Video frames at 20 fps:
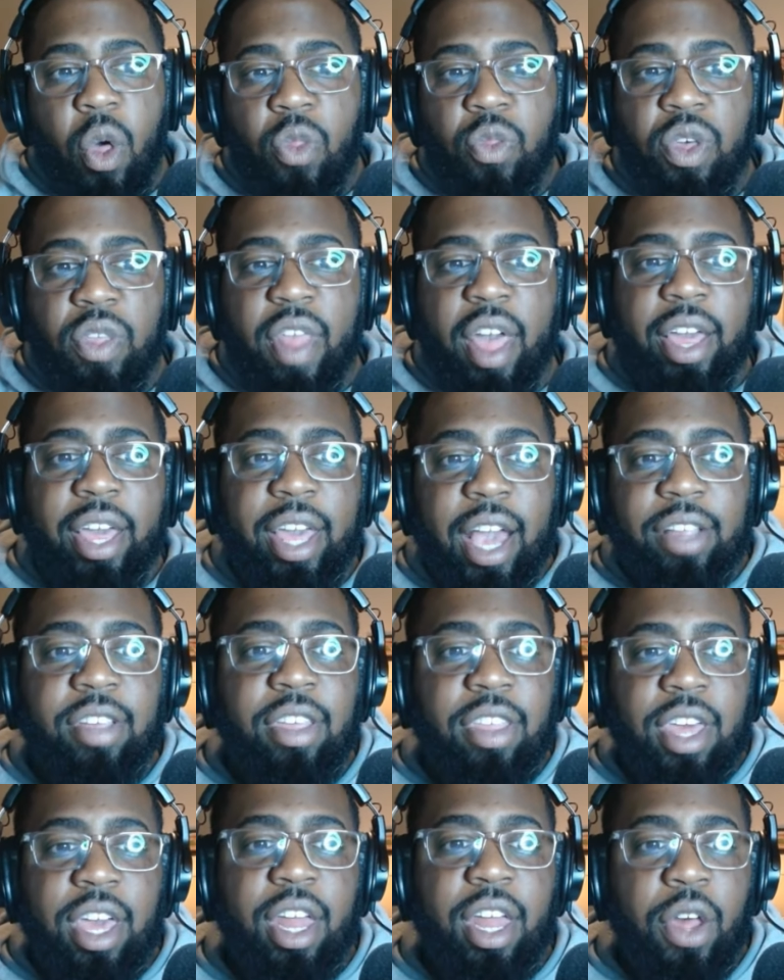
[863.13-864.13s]
Then they get
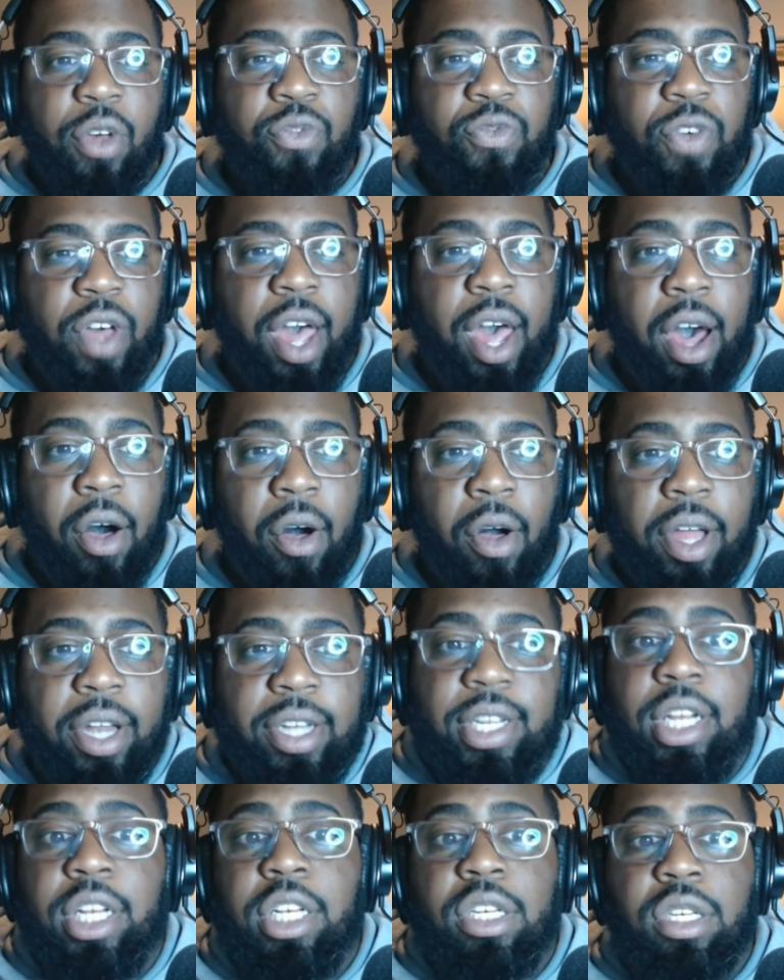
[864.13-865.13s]
to the NFL, and
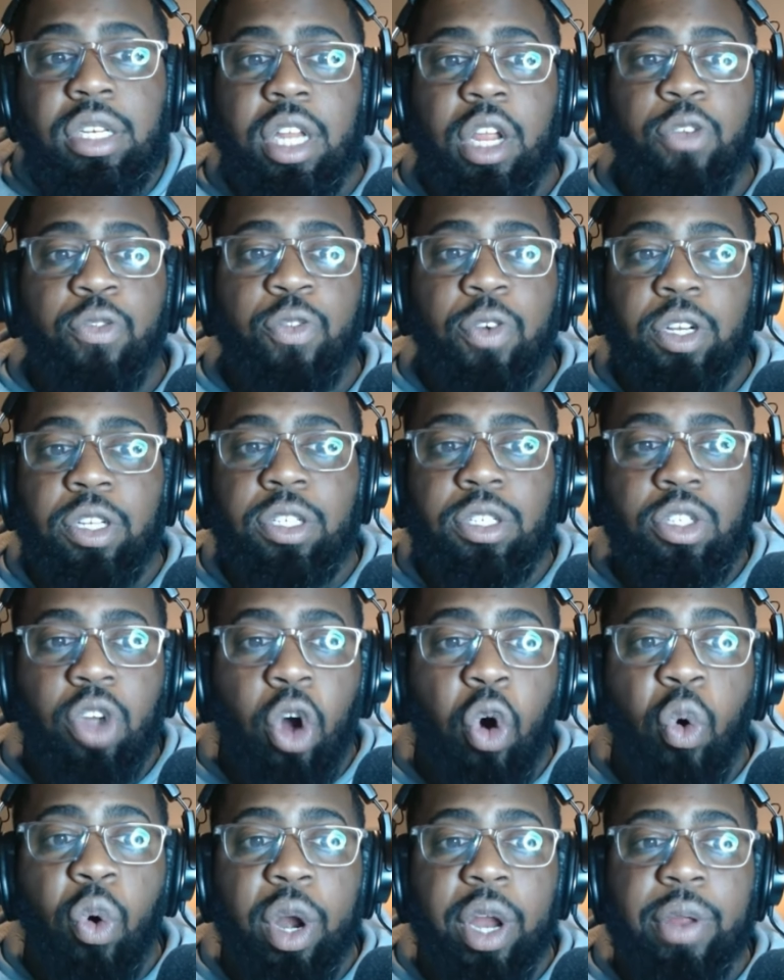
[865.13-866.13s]
it's a different
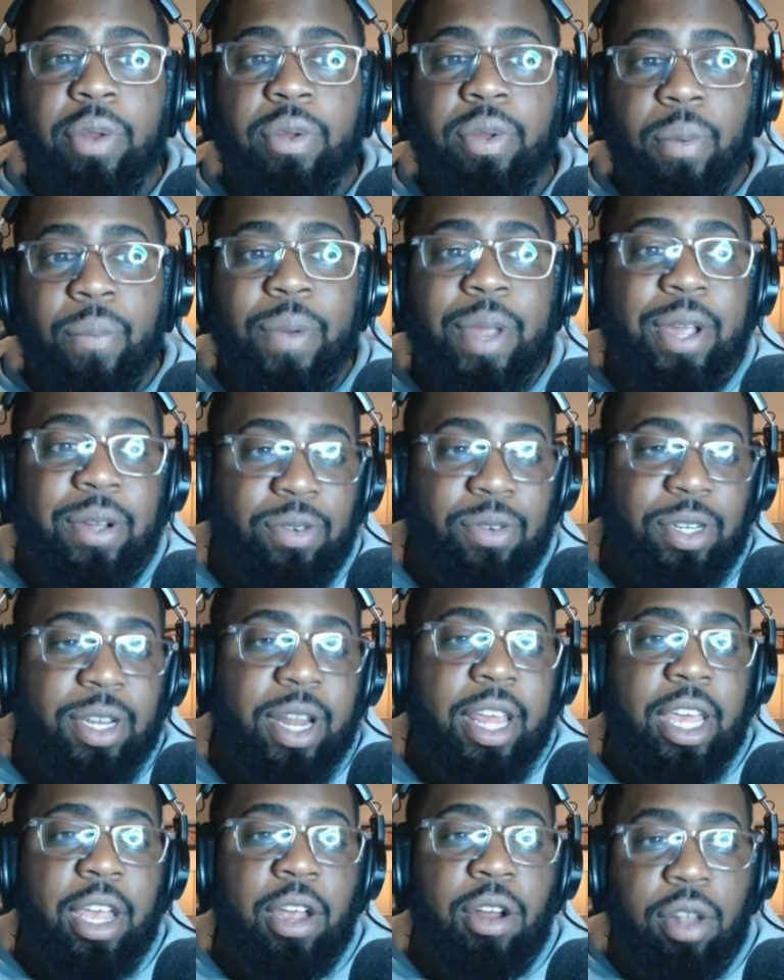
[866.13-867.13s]
story. We are
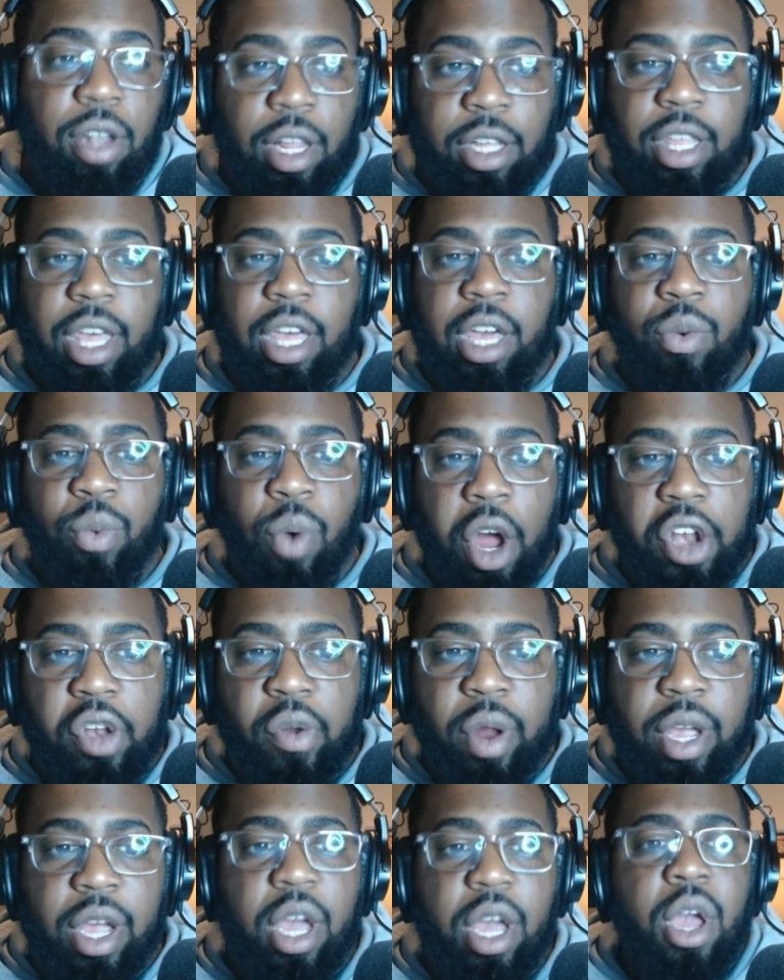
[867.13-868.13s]
sitting here looking and
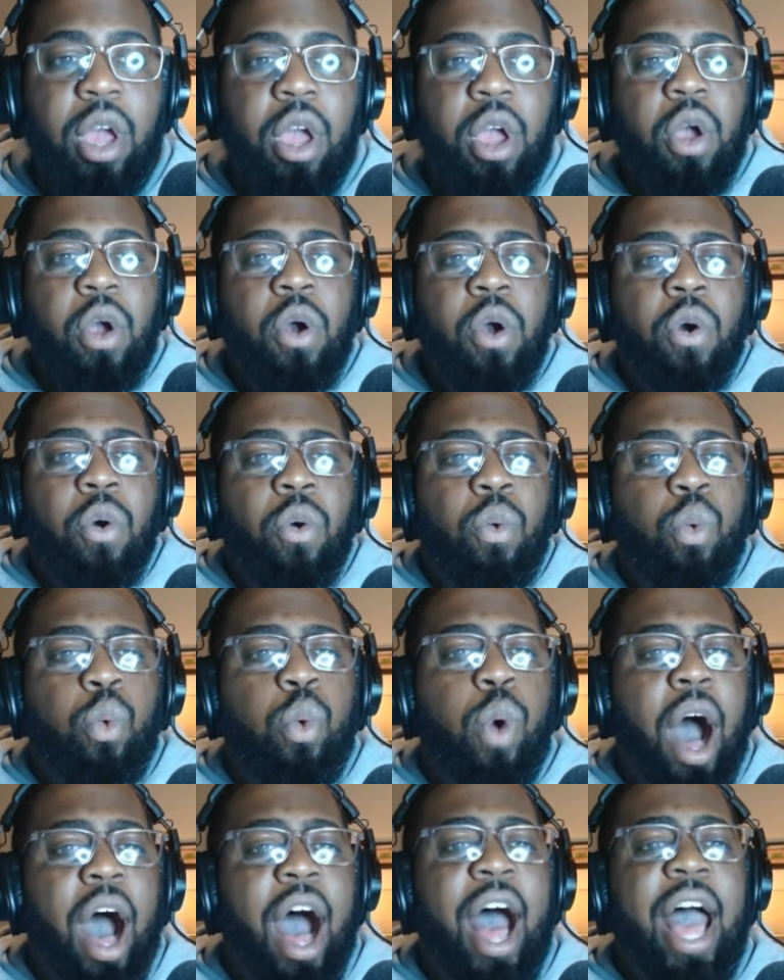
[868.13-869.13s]
wondering,
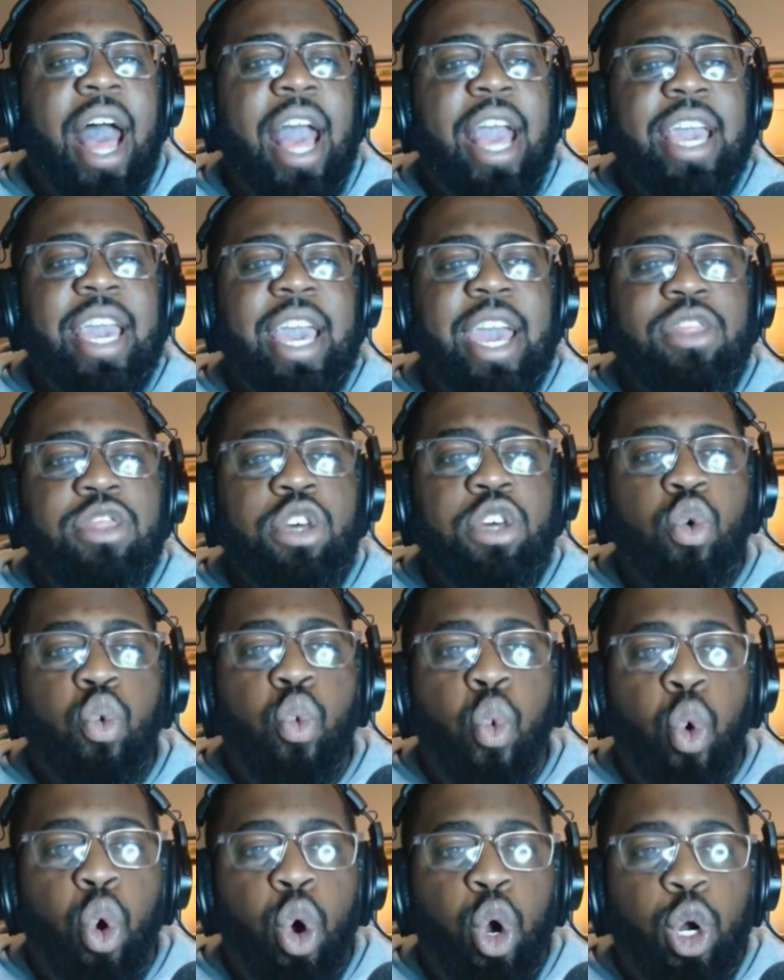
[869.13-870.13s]
Why in the
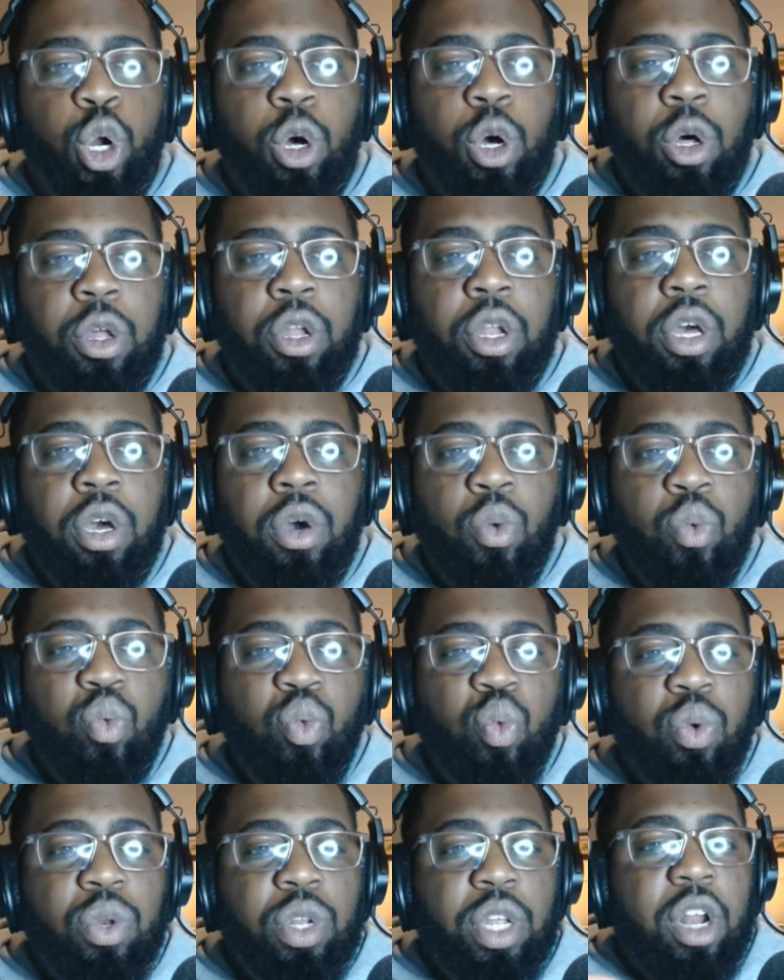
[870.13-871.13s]
world
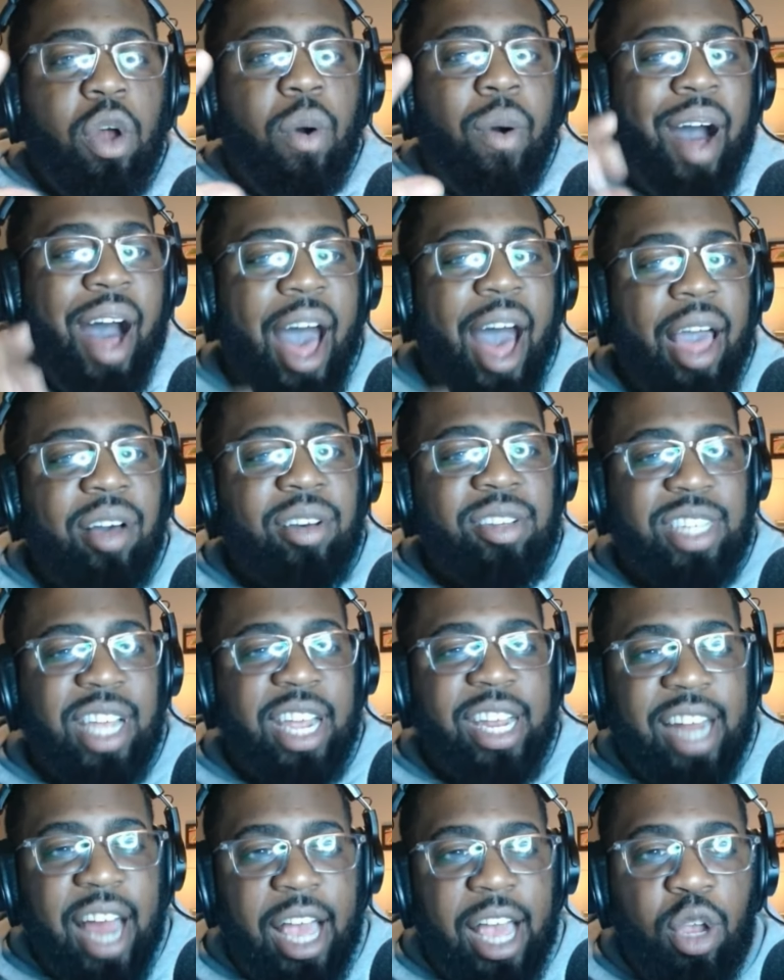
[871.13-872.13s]
did Ohio
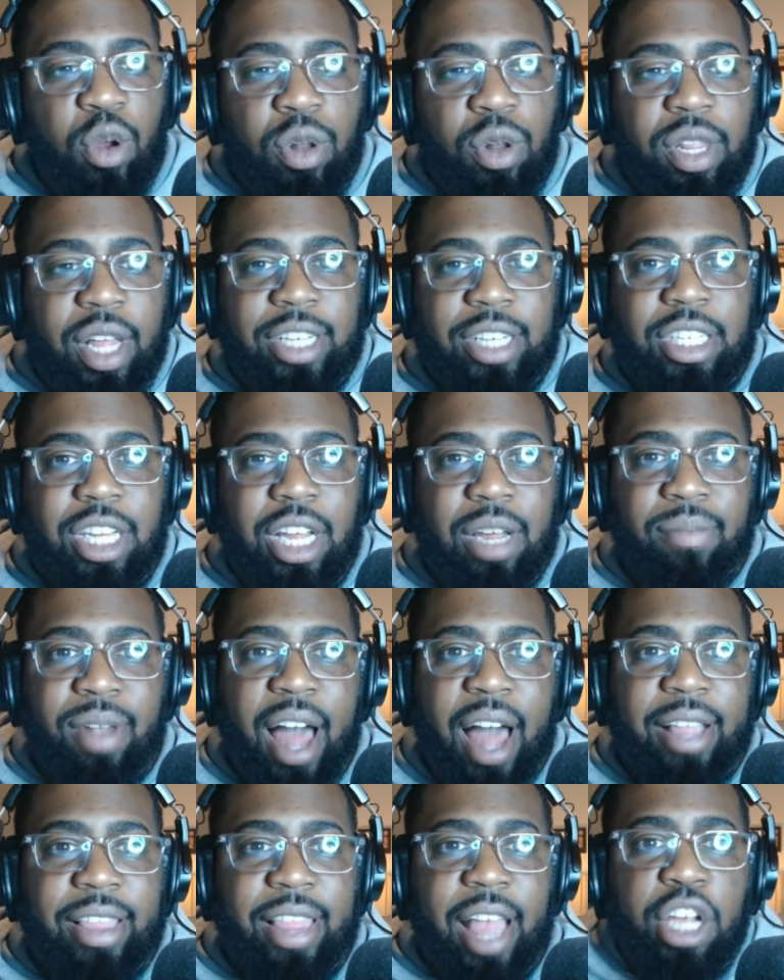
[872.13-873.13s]
State not utilize them
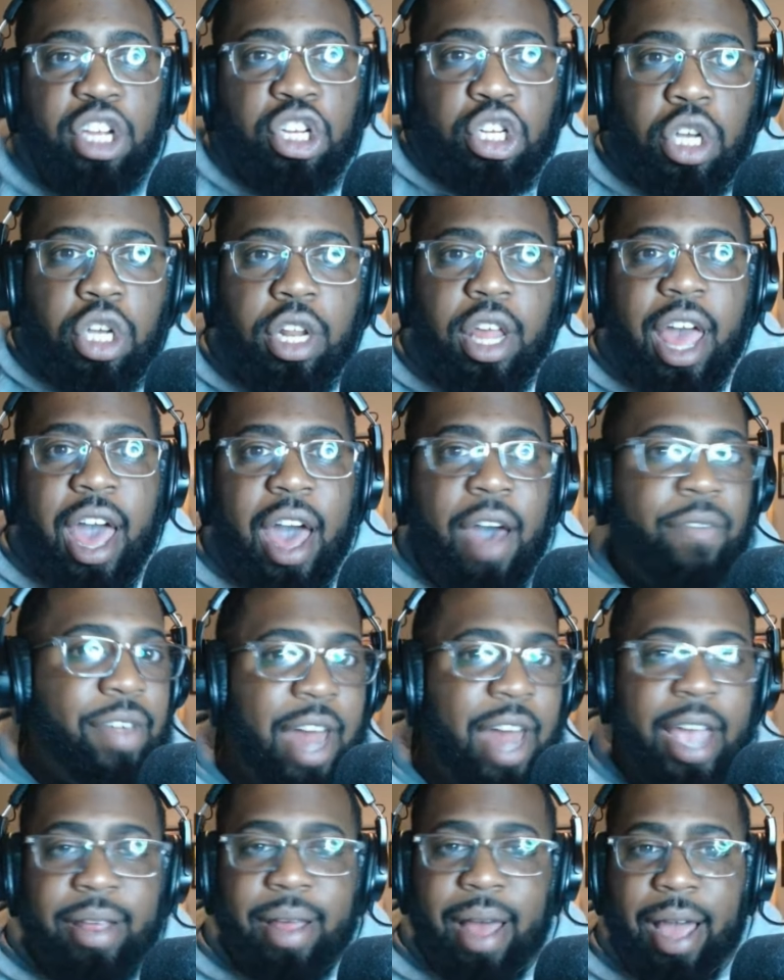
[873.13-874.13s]
like they should have?
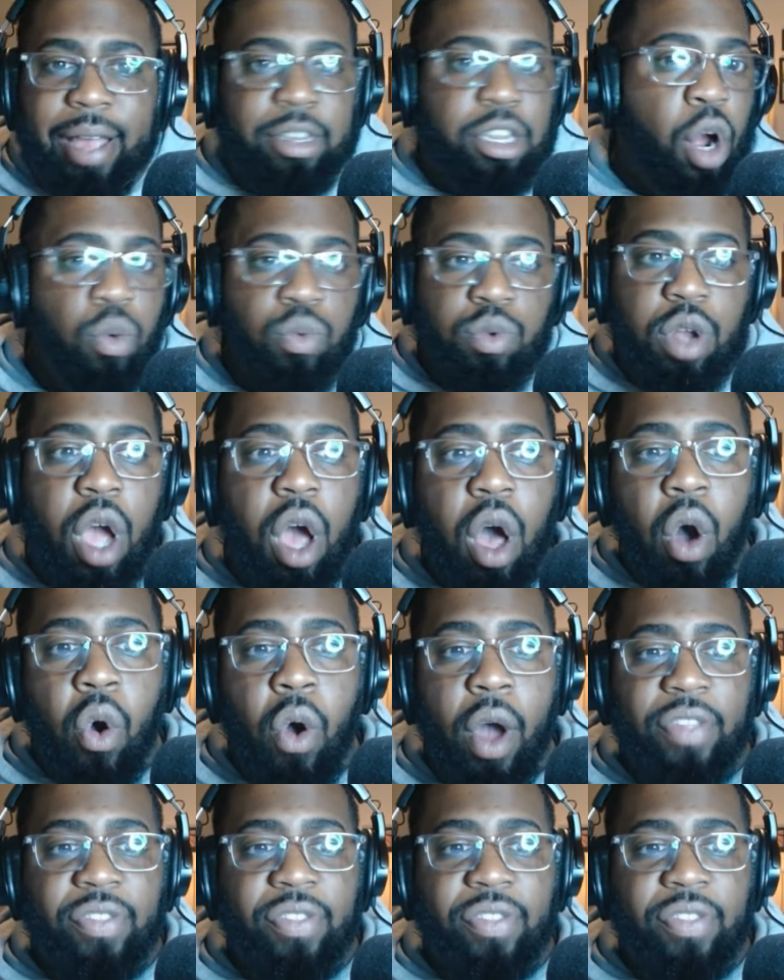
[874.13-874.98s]
And I don't know.